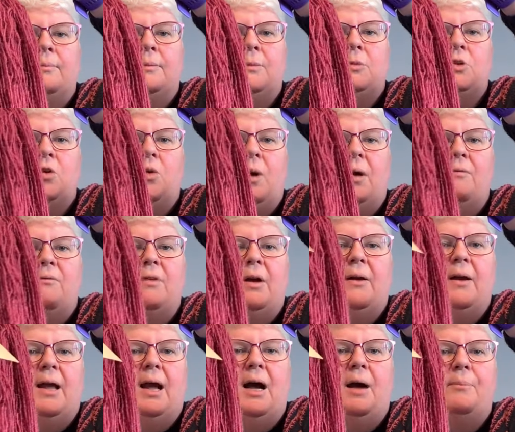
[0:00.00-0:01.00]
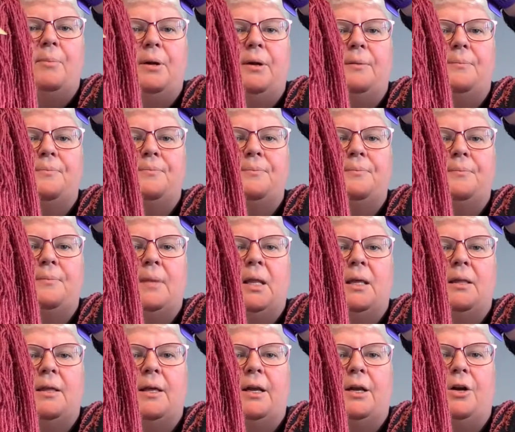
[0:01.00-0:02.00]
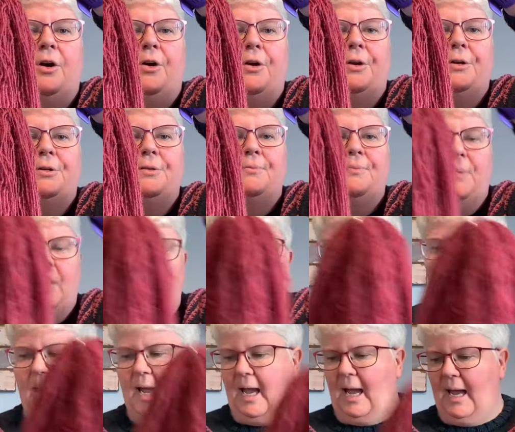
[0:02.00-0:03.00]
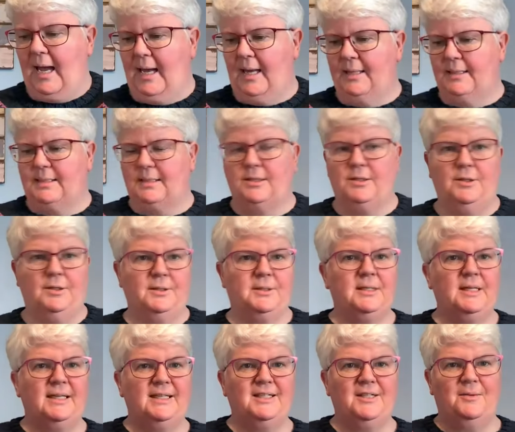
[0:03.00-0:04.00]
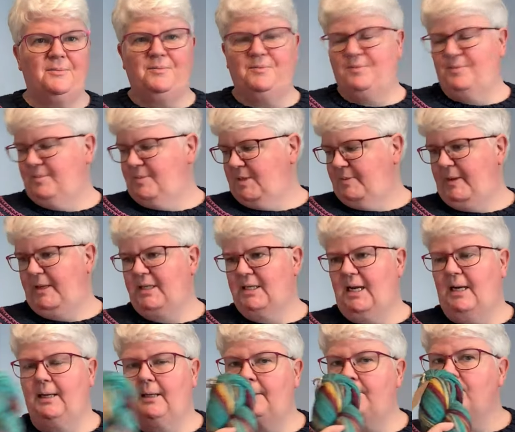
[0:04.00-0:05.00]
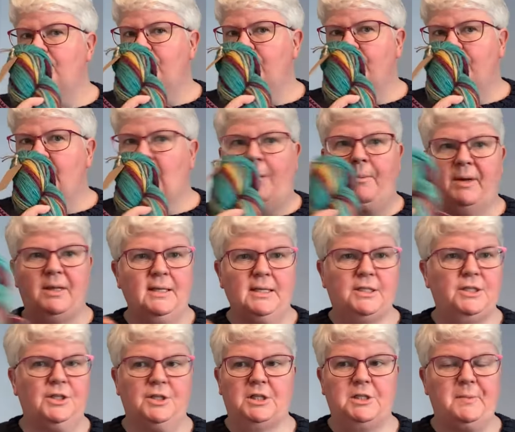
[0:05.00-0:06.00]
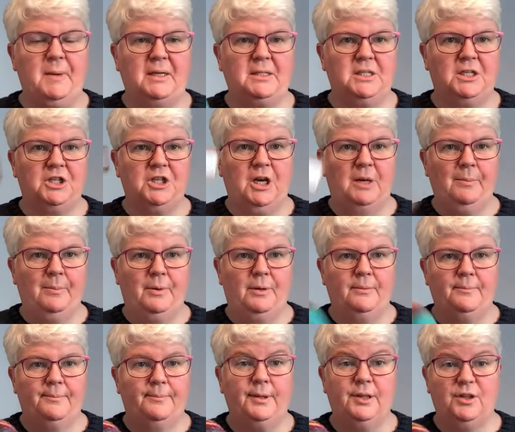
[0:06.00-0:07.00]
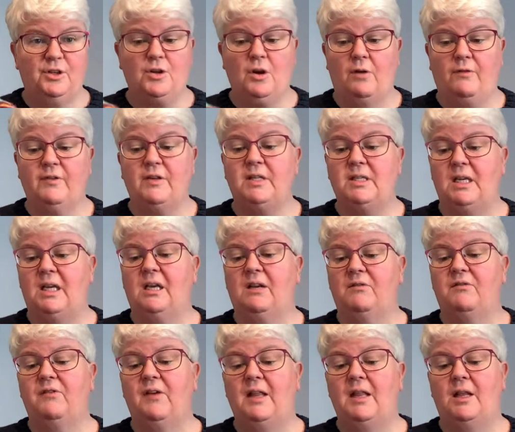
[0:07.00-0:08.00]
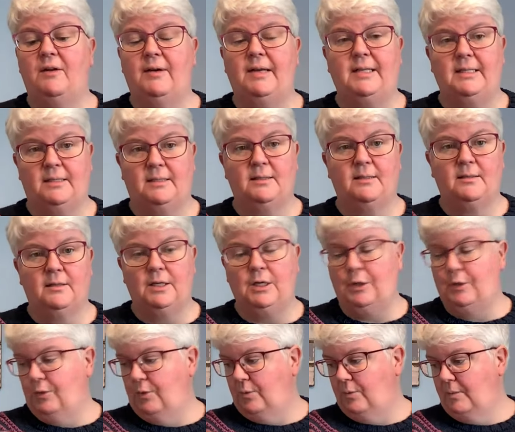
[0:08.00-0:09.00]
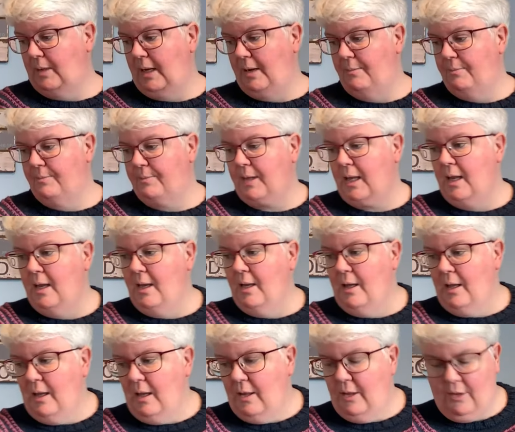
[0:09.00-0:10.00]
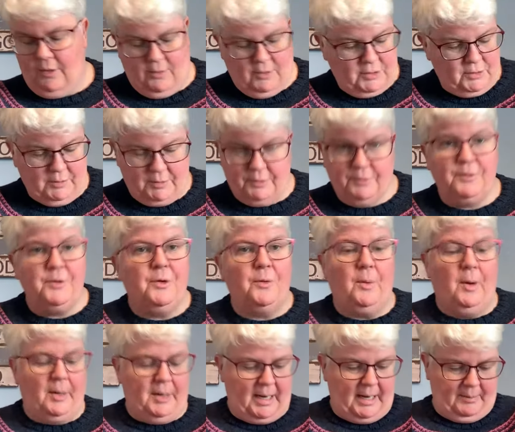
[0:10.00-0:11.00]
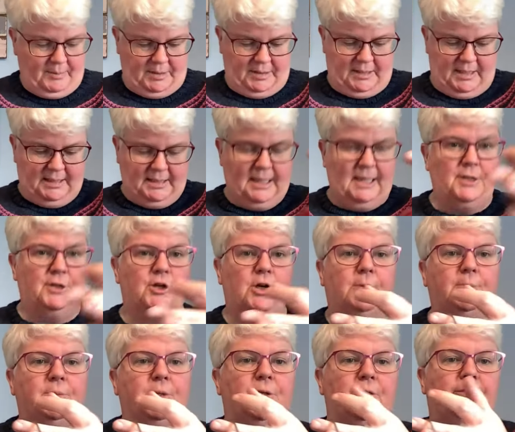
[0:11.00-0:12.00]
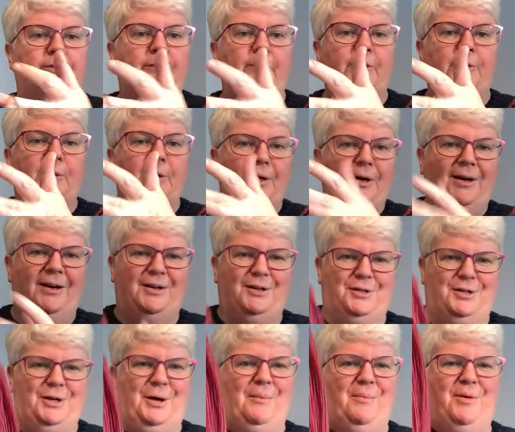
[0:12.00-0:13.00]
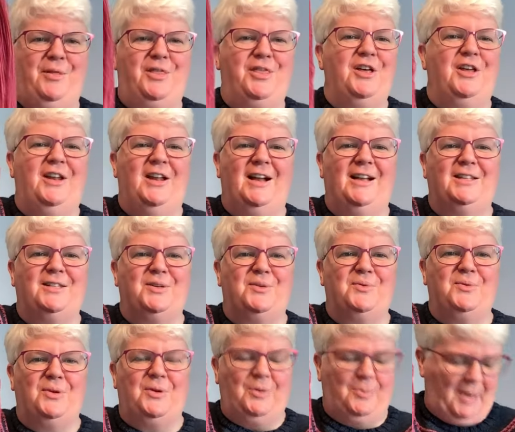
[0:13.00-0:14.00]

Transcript: So I'm very happy that I got it. And you'll see something spectacular. I mean, this just smells of sheep, but there's obviously, you can feel there is, you know, so I don't know what happened. Did this get dropped in the floor or something? I don't know.